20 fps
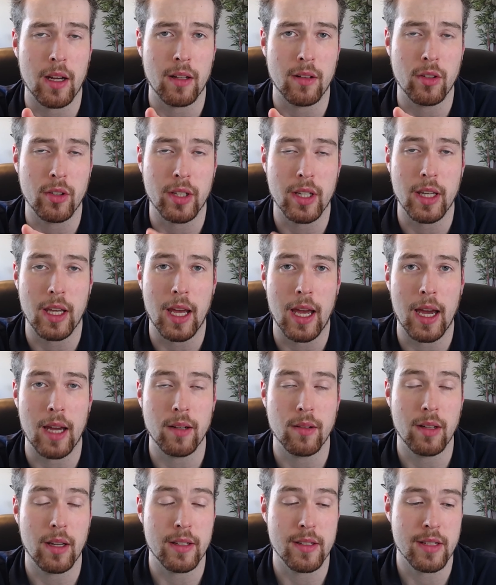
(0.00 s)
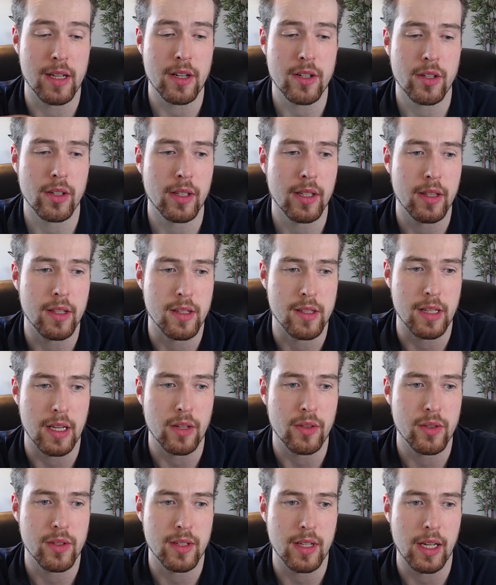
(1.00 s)
looking at essentially the
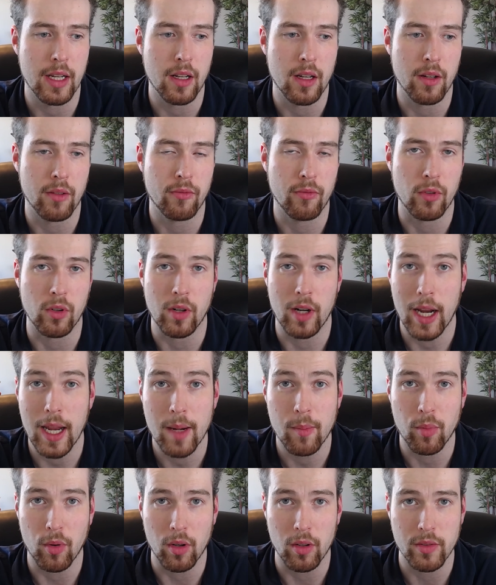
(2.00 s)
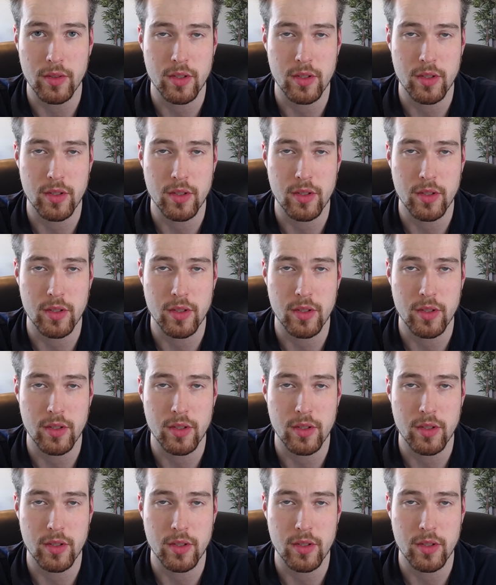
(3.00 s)
sales data for April.